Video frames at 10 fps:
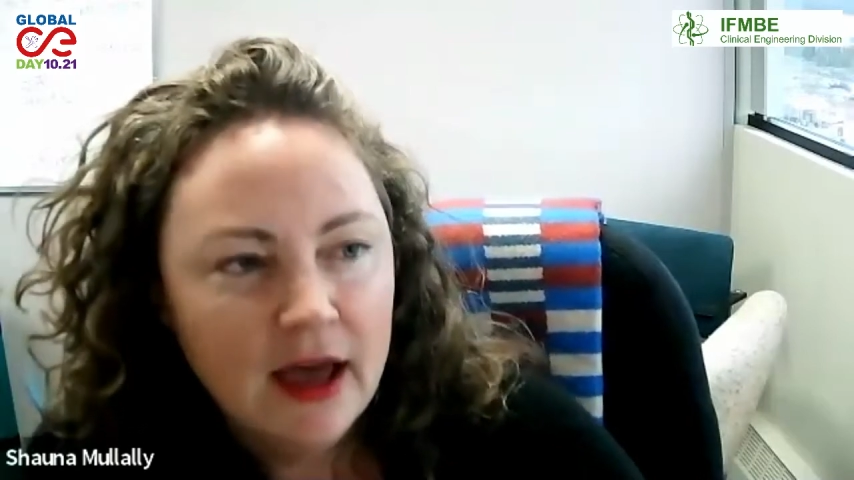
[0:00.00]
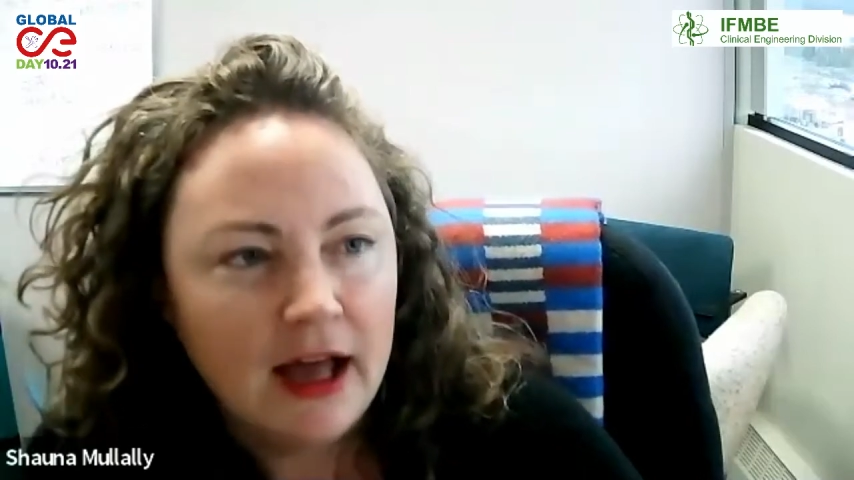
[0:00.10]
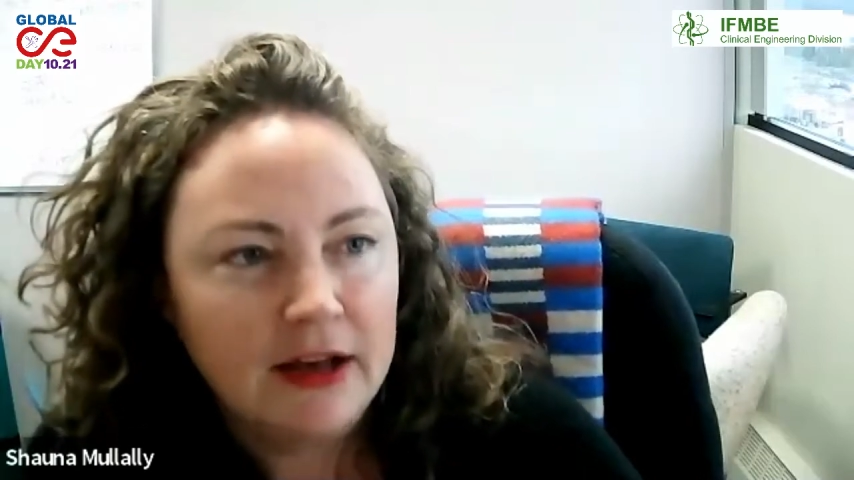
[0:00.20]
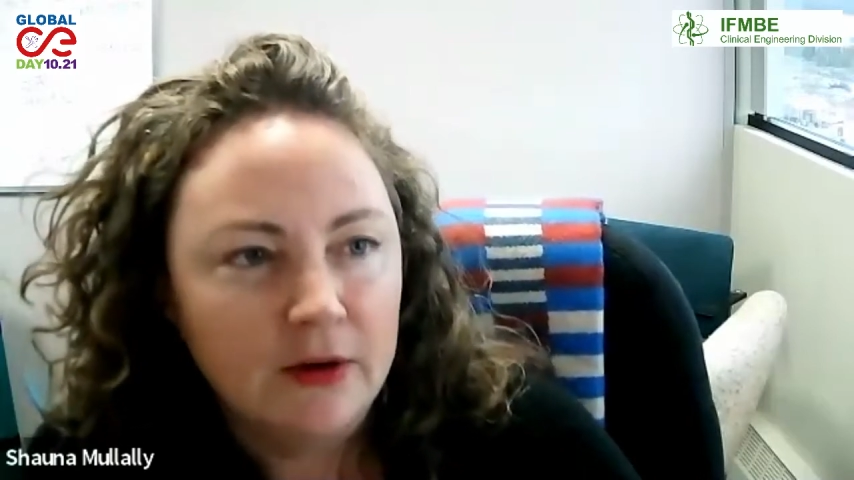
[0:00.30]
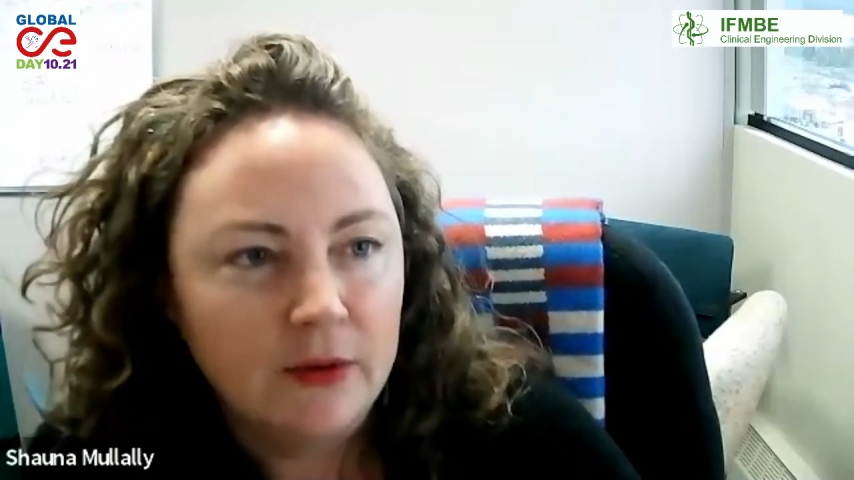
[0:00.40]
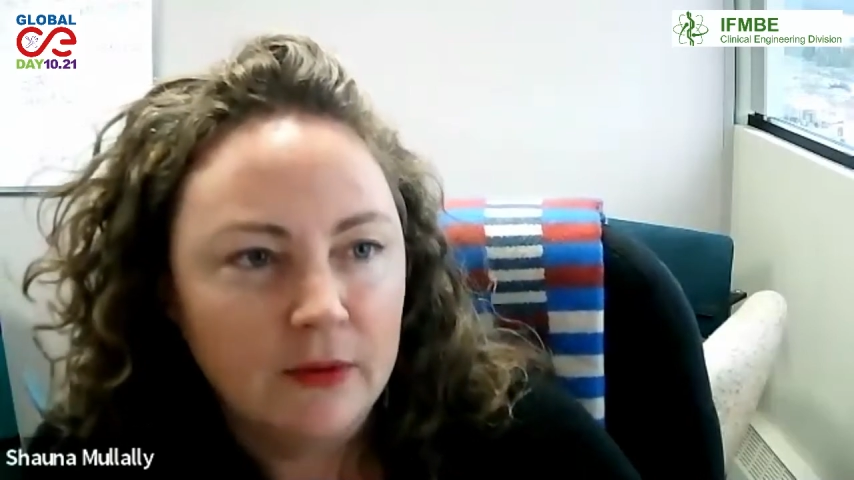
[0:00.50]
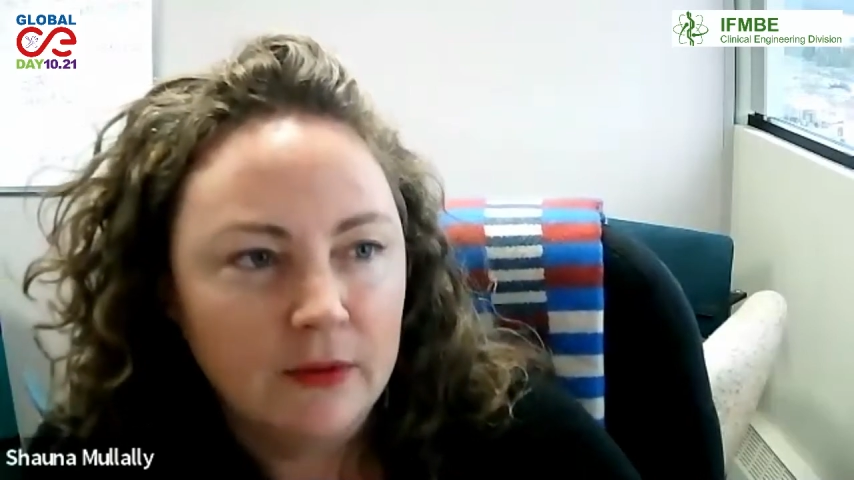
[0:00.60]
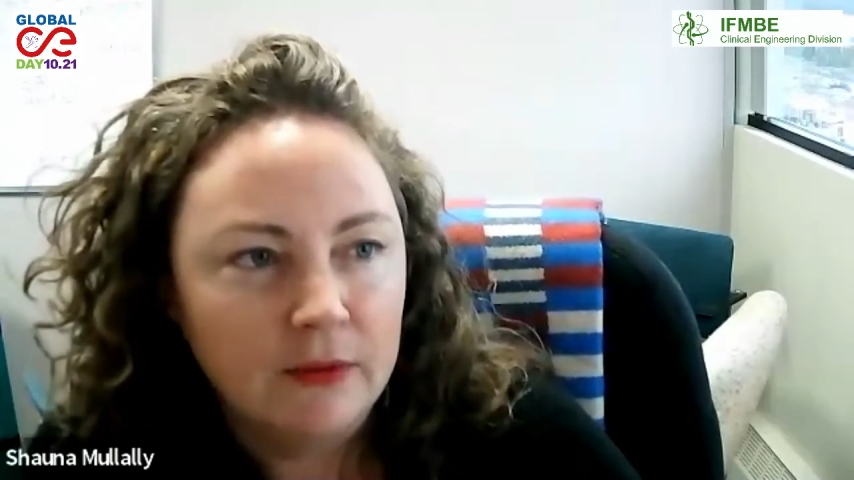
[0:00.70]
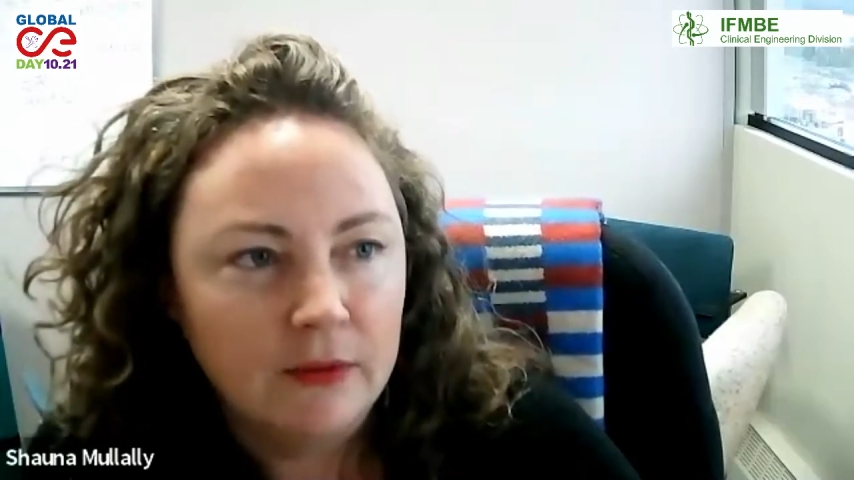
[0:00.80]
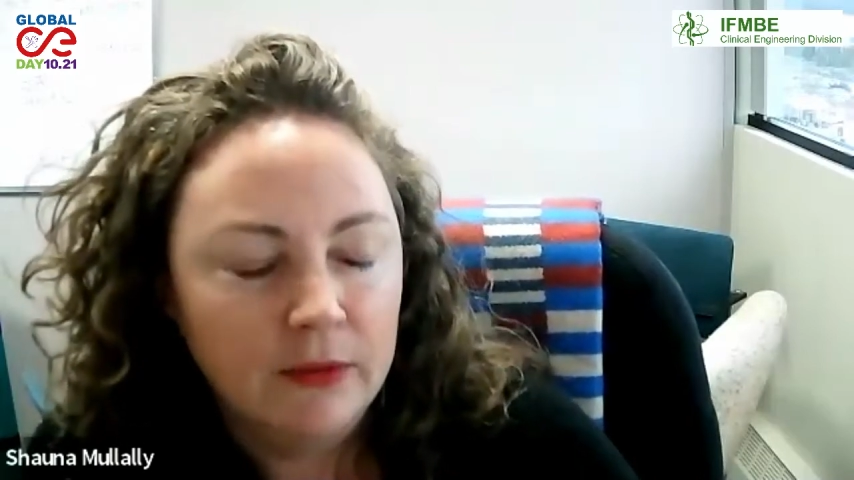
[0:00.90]
I
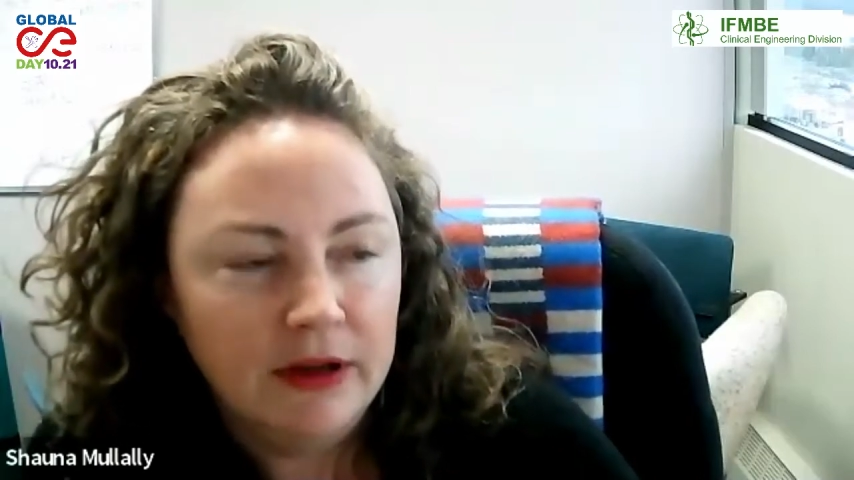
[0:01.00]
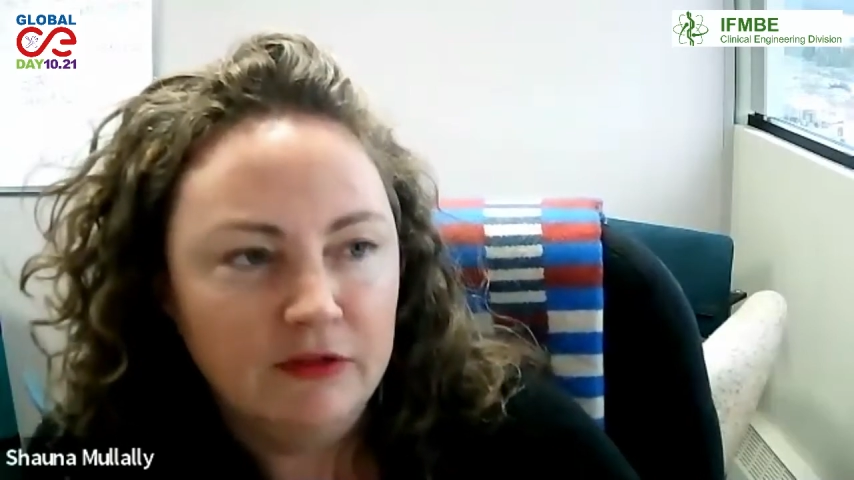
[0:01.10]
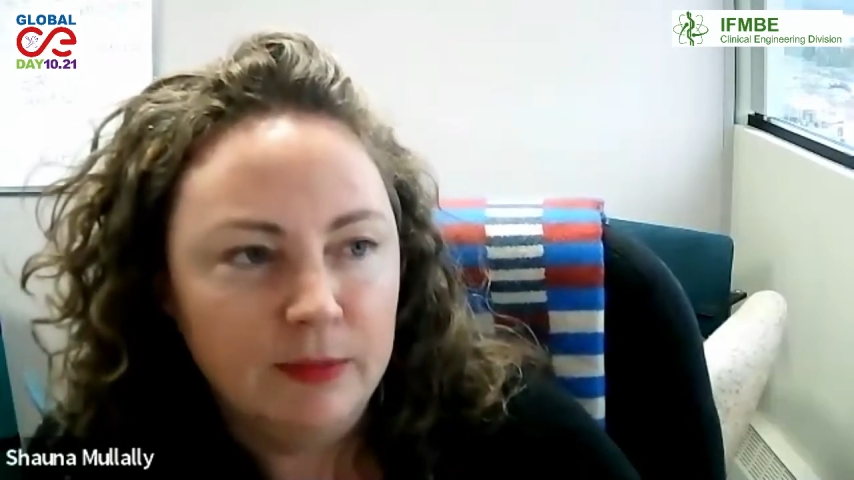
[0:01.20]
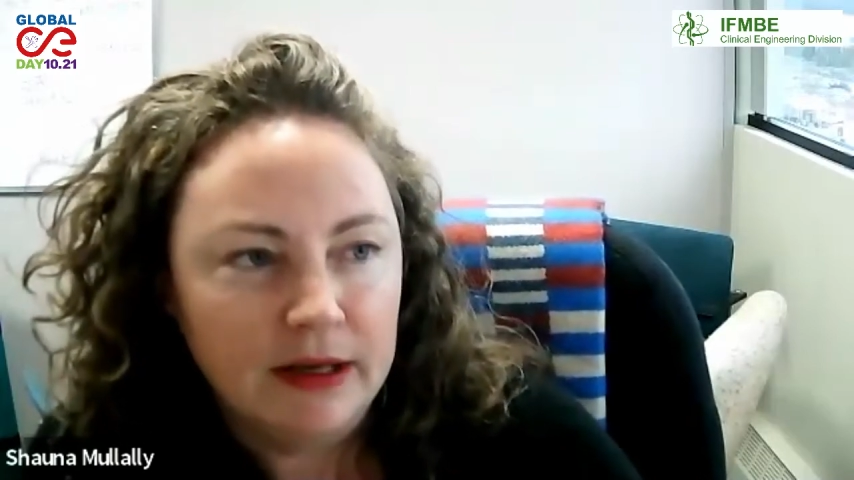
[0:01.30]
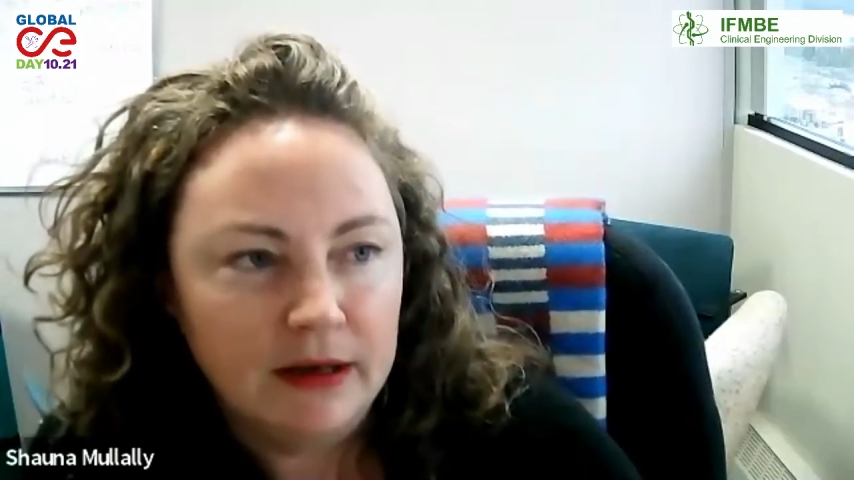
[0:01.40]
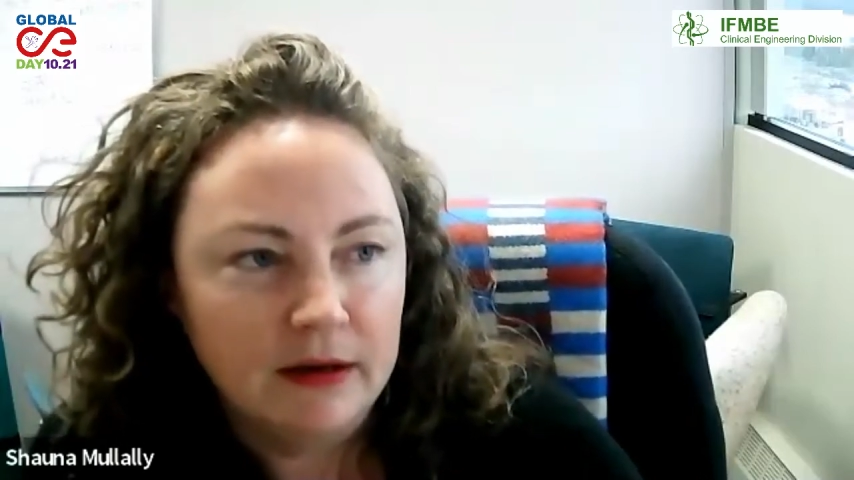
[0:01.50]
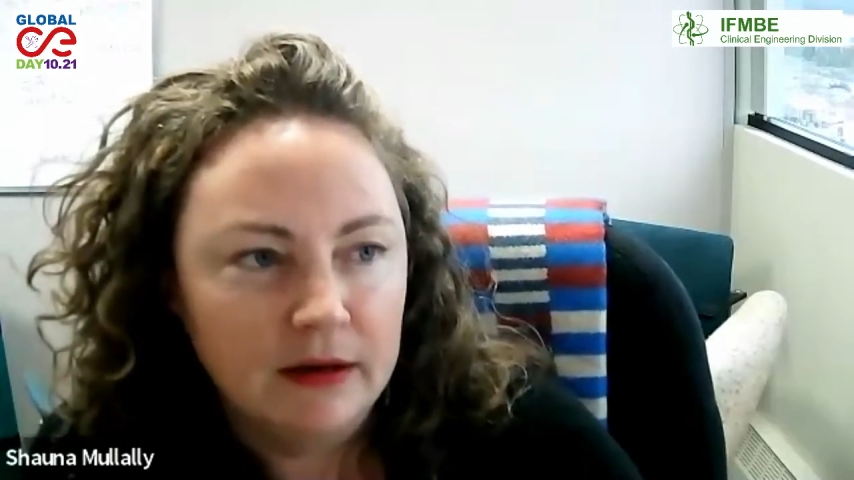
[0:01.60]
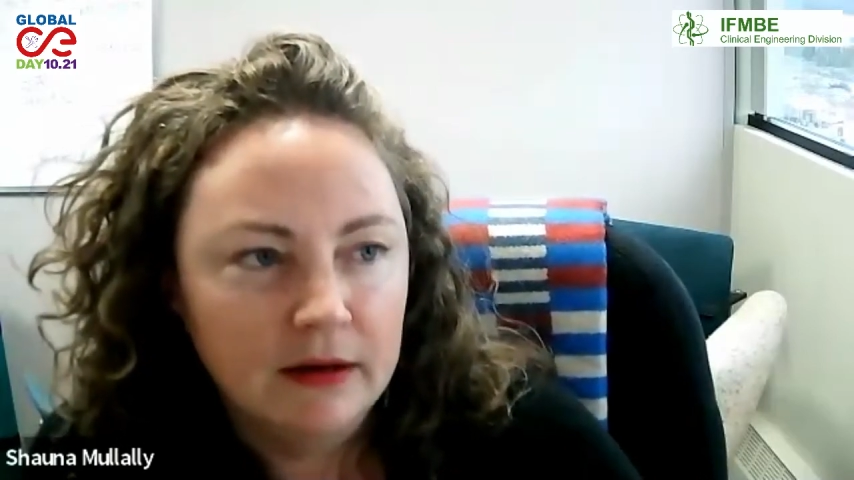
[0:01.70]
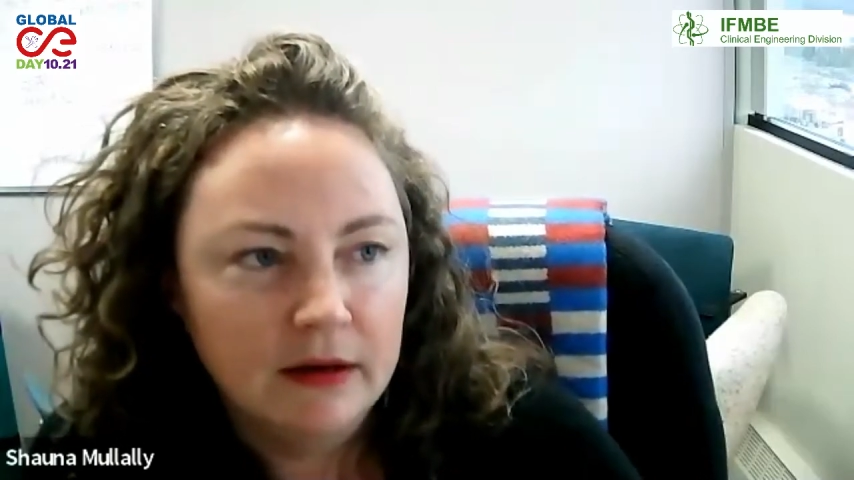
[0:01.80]
know we've been,